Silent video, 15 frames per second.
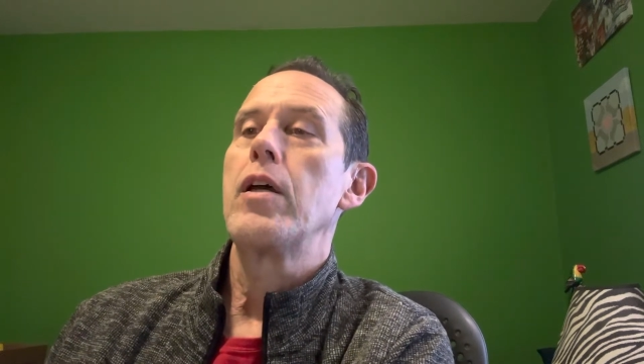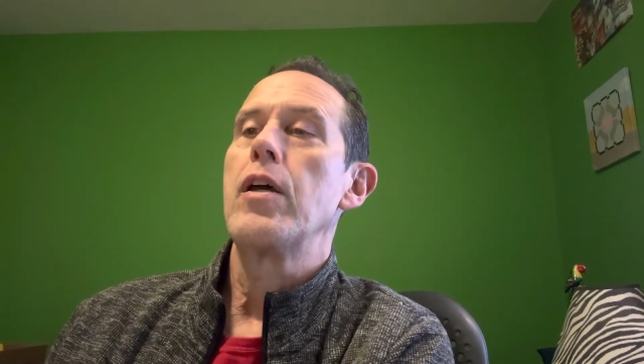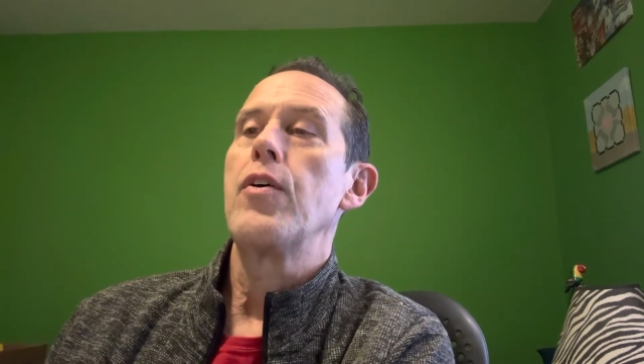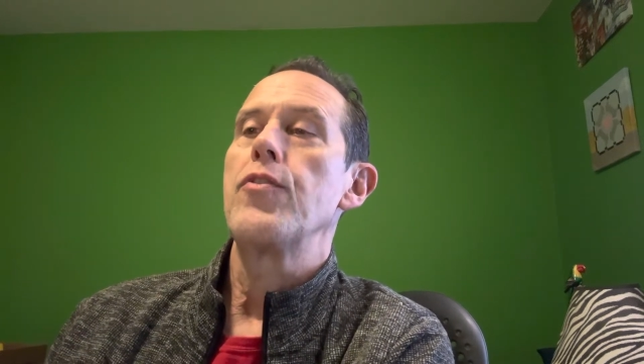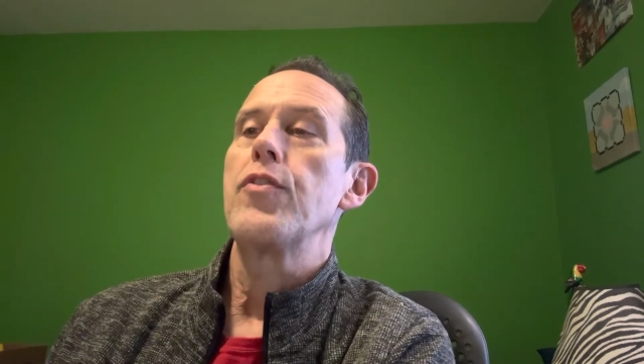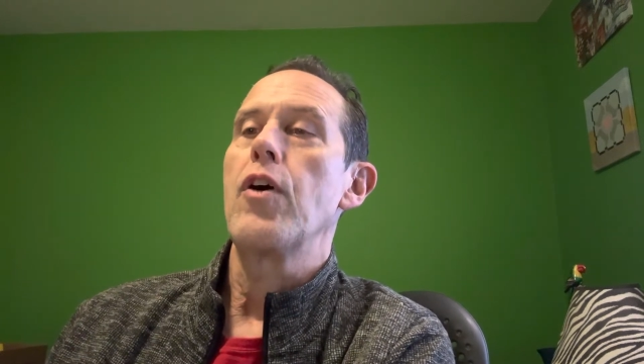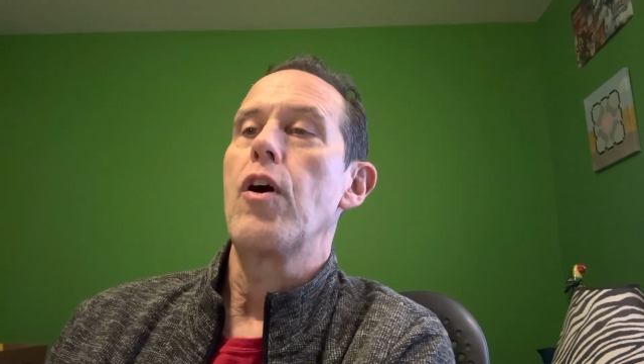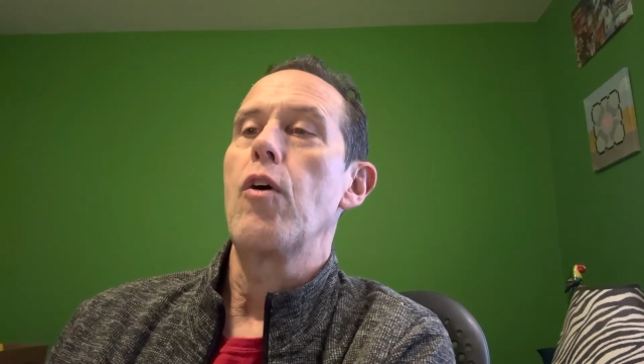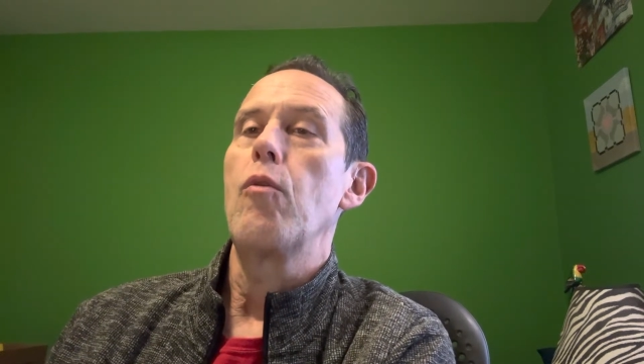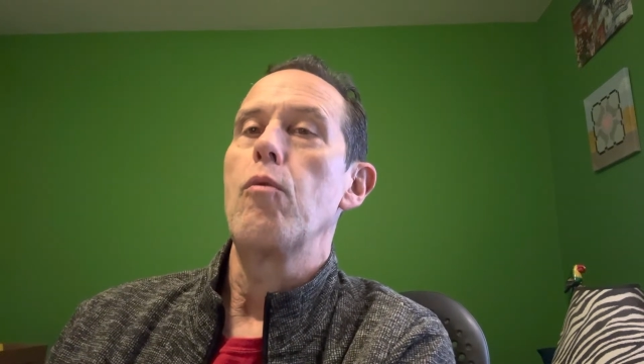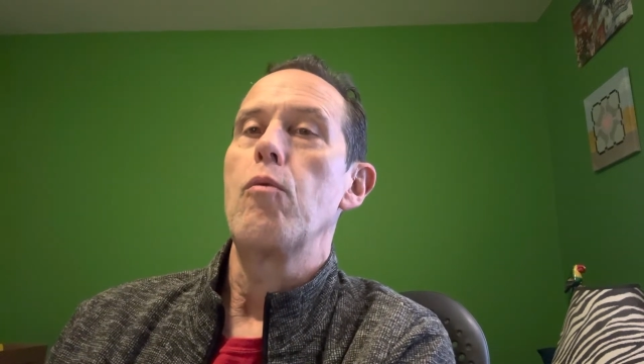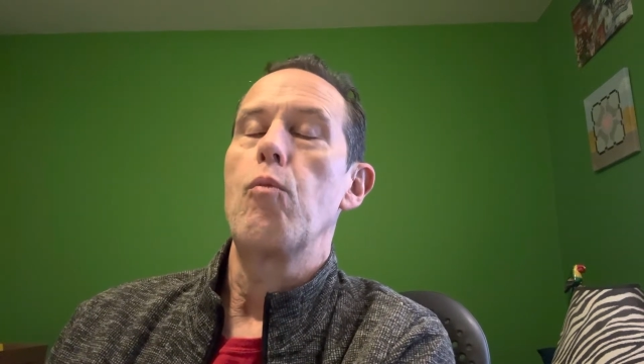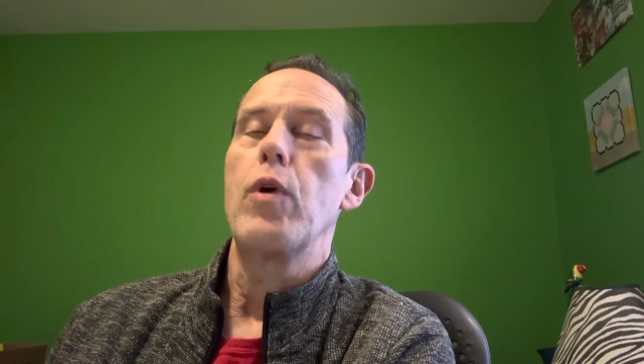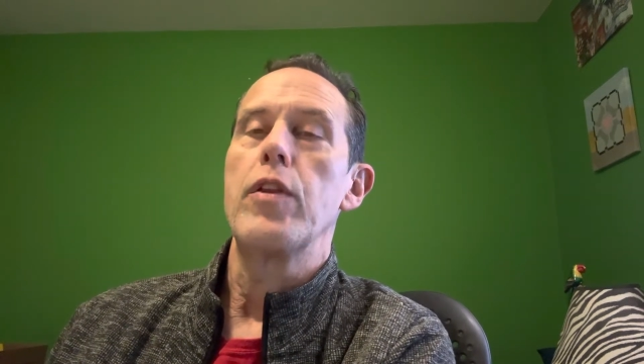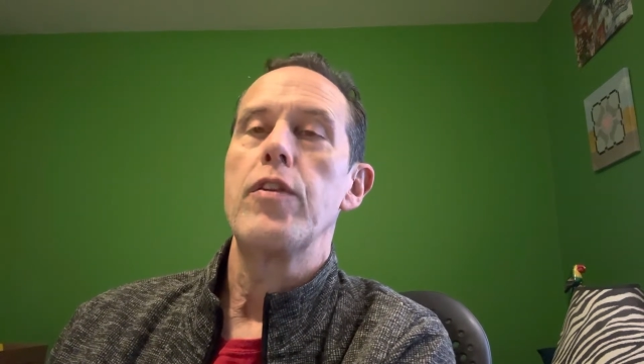So
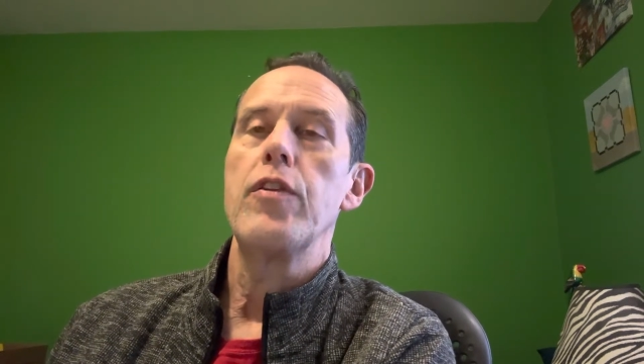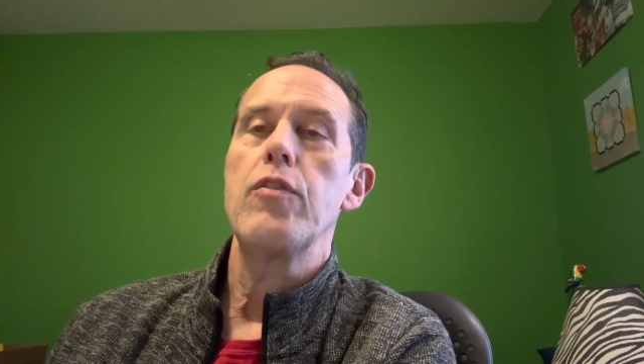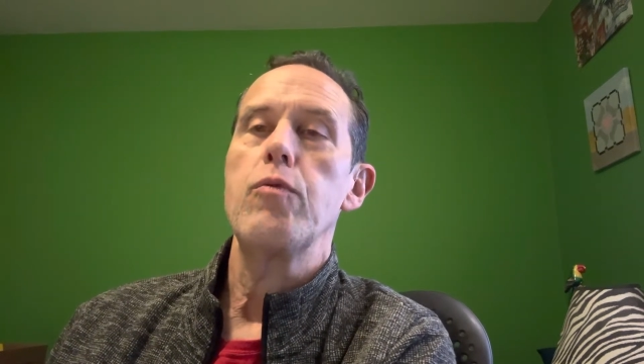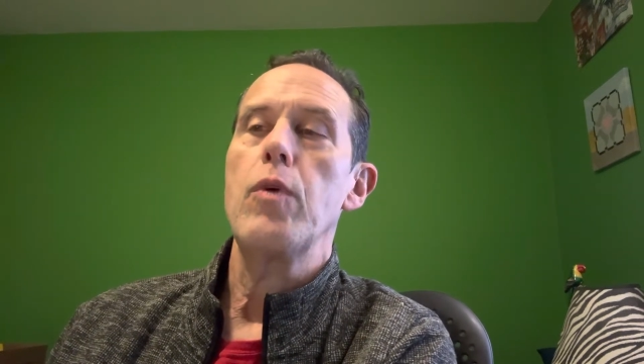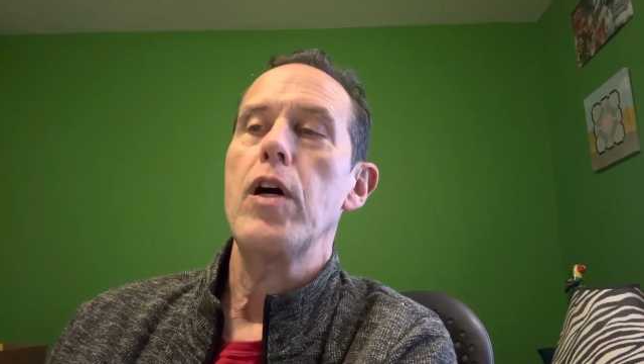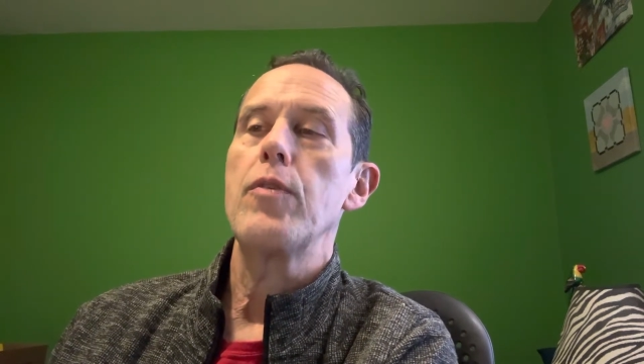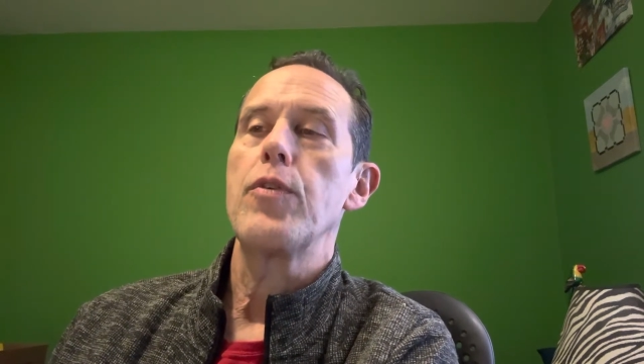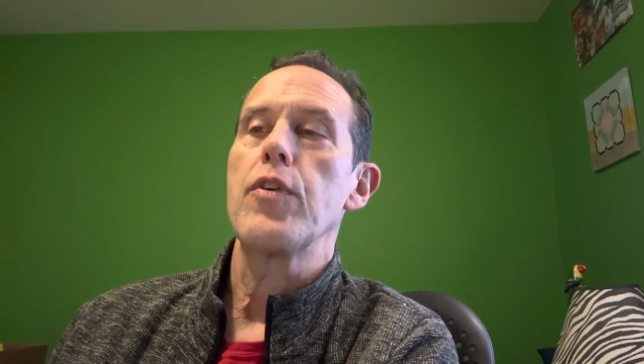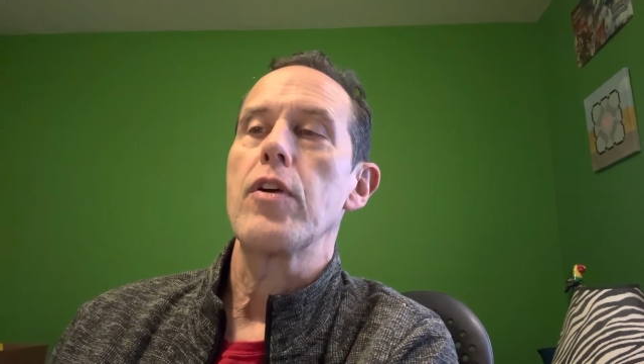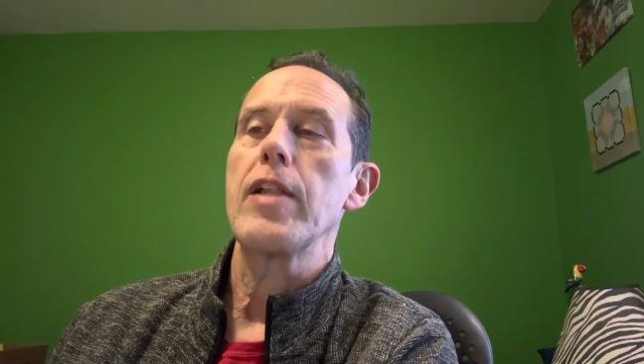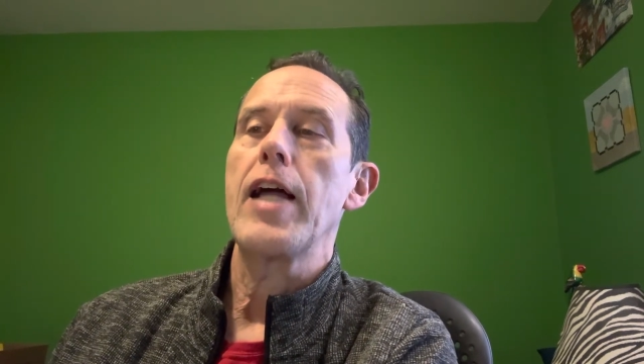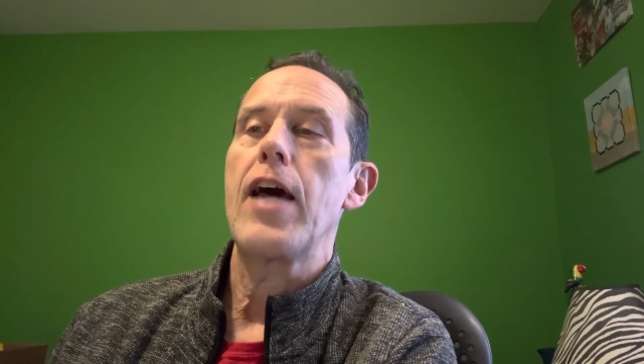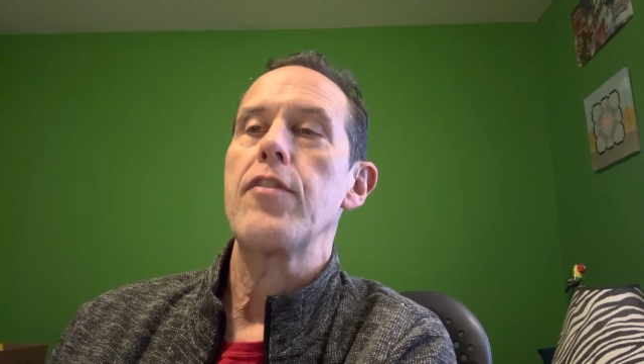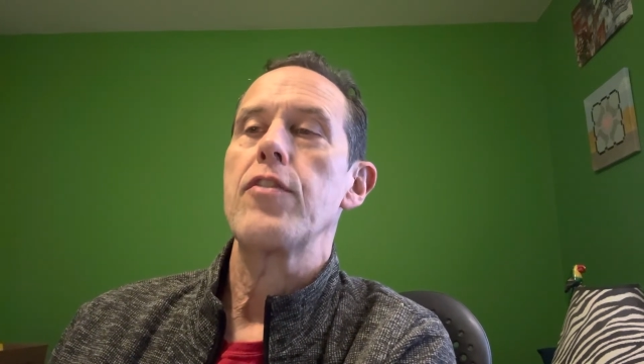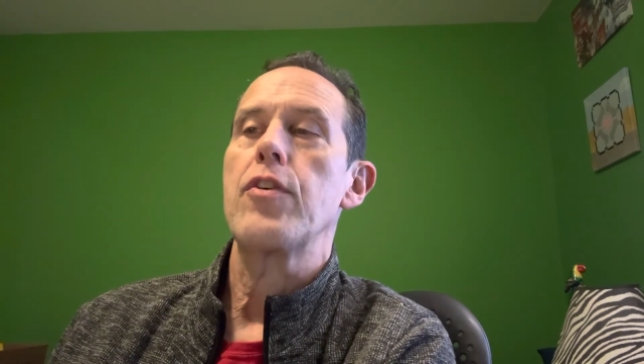what this was is a classic